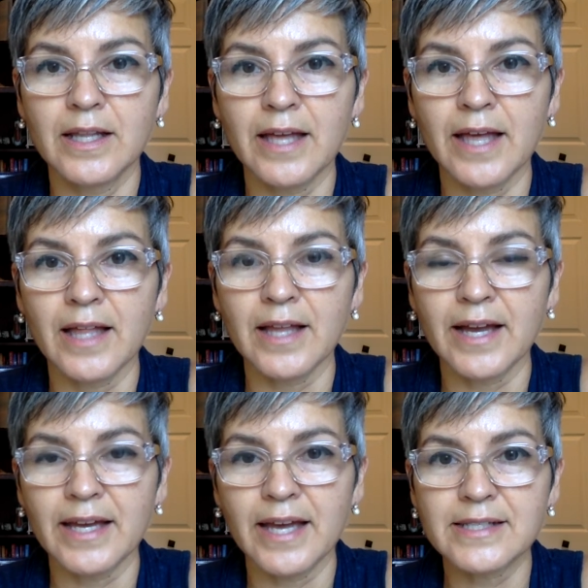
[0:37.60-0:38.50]

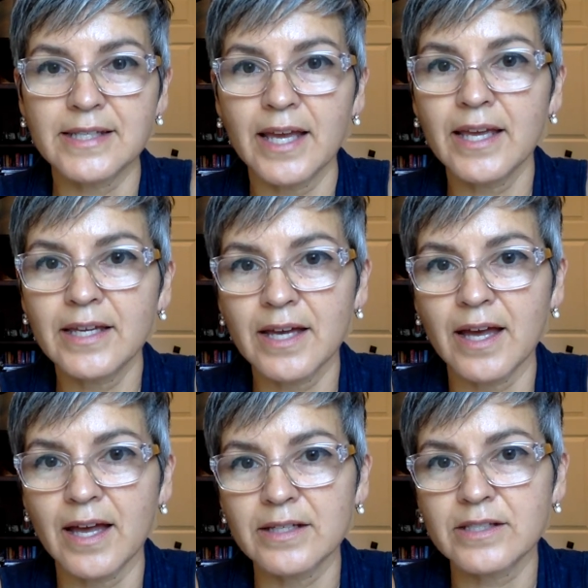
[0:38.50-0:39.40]

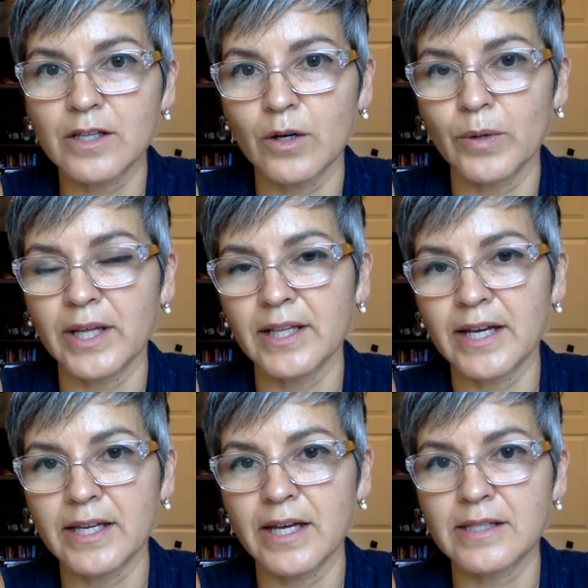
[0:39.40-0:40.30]

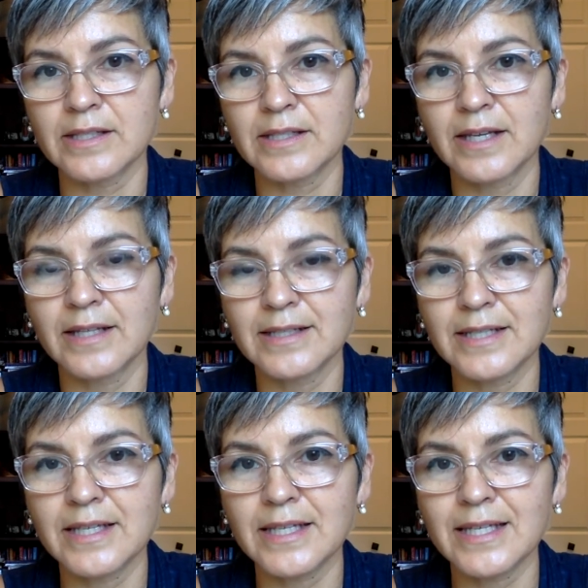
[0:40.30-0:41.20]

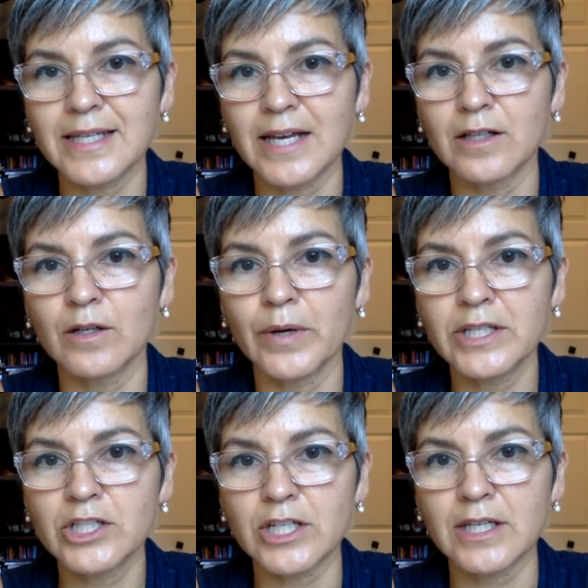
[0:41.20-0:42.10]

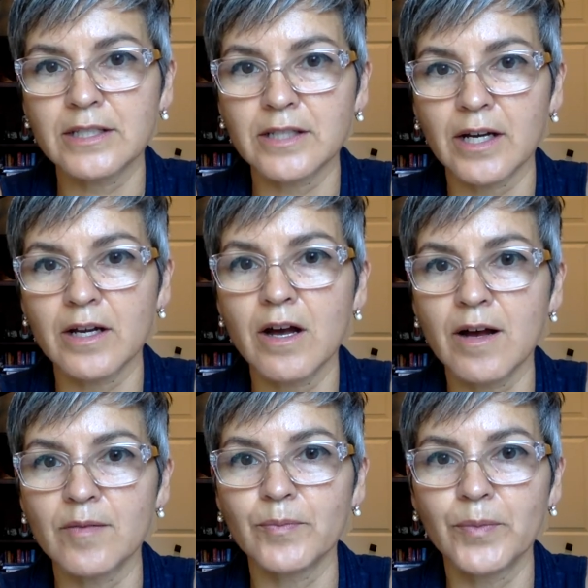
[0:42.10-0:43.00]

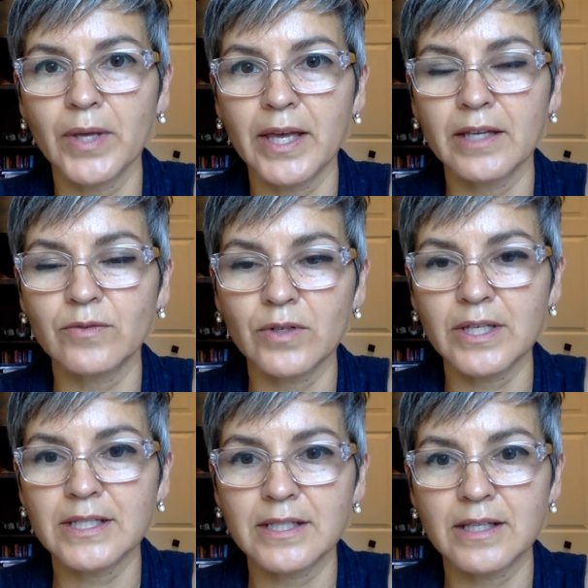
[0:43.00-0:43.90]
lisasolisdelong.com. And if you
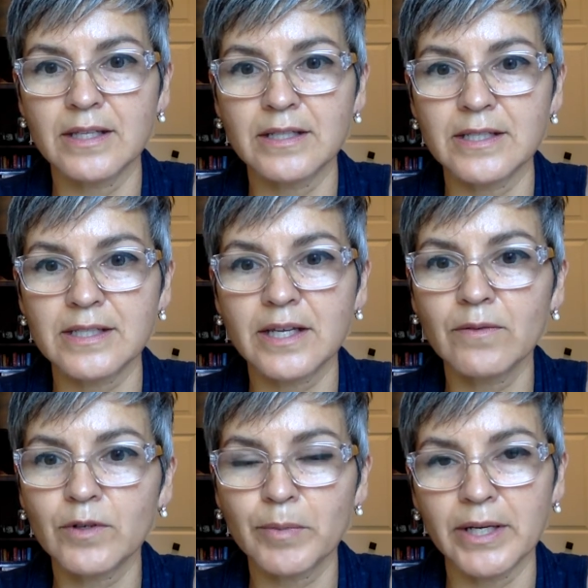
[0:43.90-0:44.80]
hit the
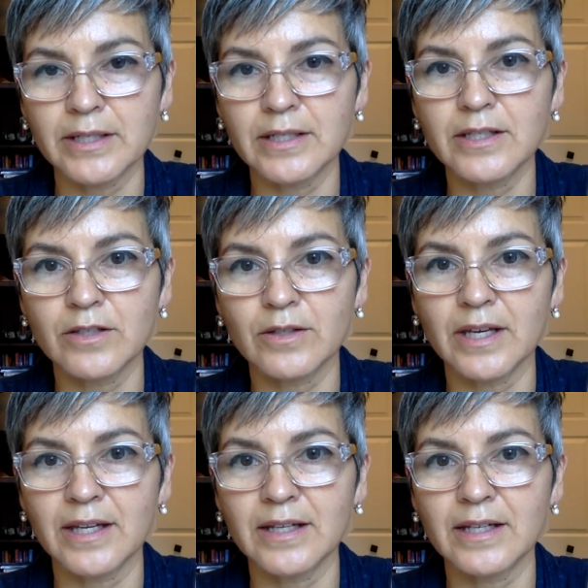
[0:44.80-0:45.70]
Discover button, you
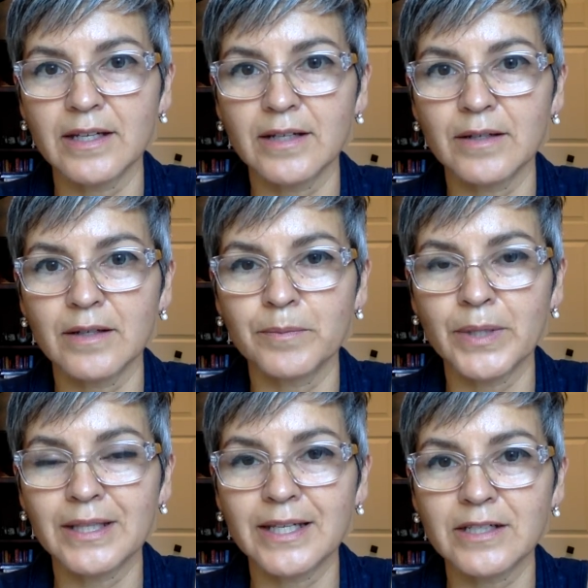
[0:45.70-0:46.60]
can
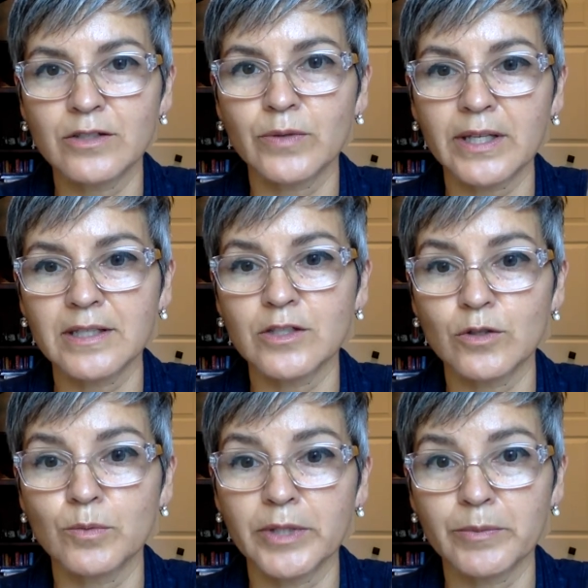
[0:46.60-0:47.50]
be linked directly
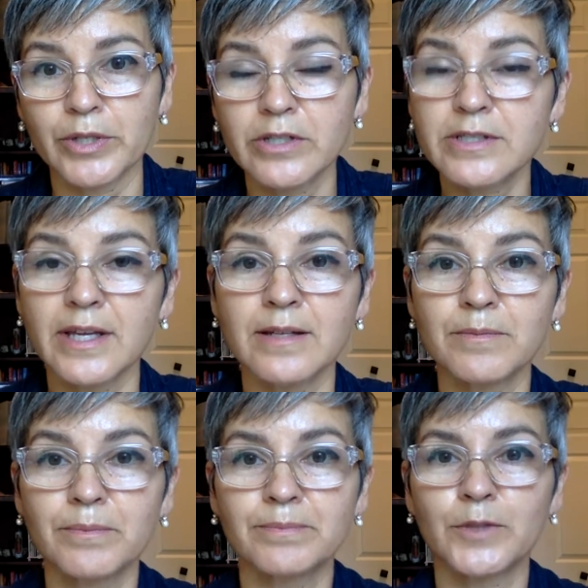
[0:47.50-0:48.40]
to Blood Brothers
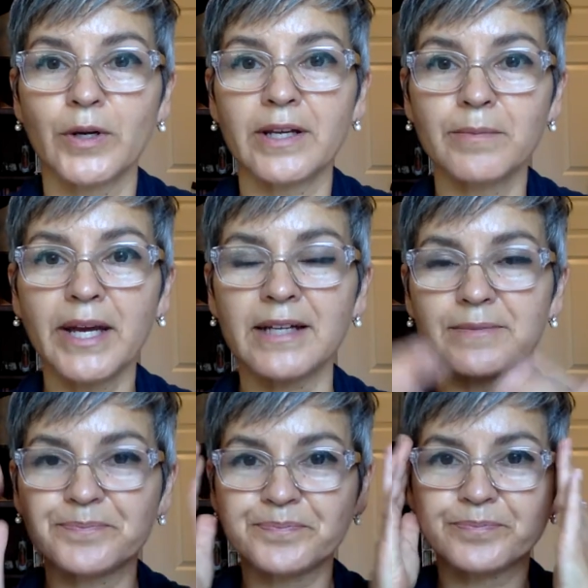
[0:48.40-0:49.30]
and go ahead and buy it.
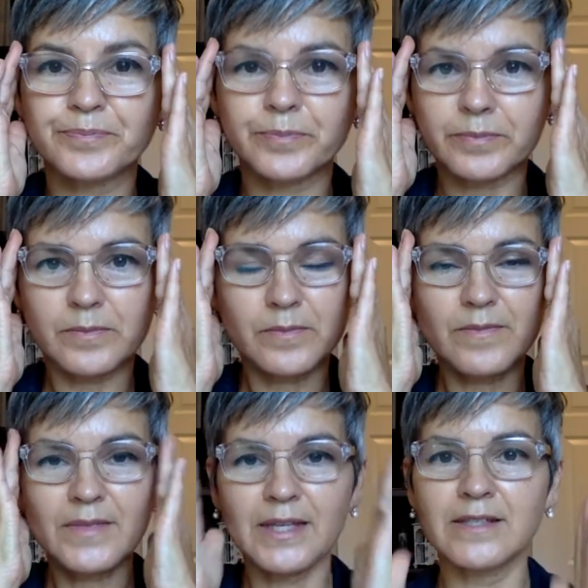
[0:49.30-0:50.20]

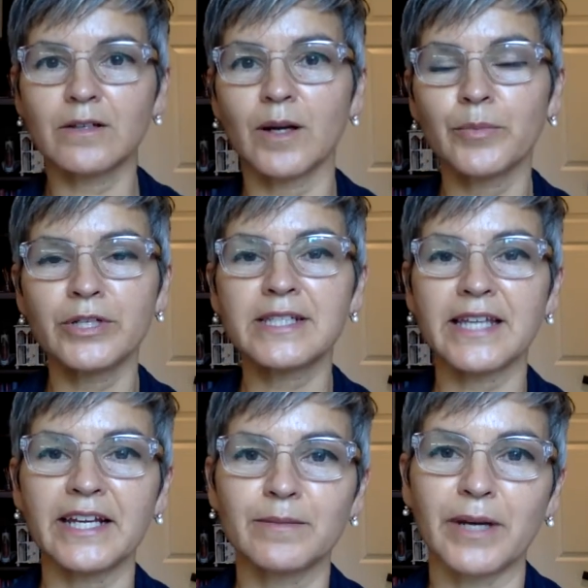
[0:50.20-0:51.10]
So I'm pretty
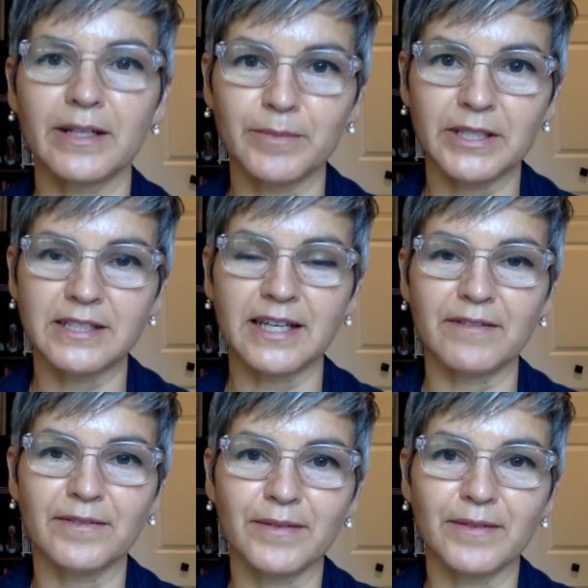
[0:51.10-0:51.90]
excited about it because I've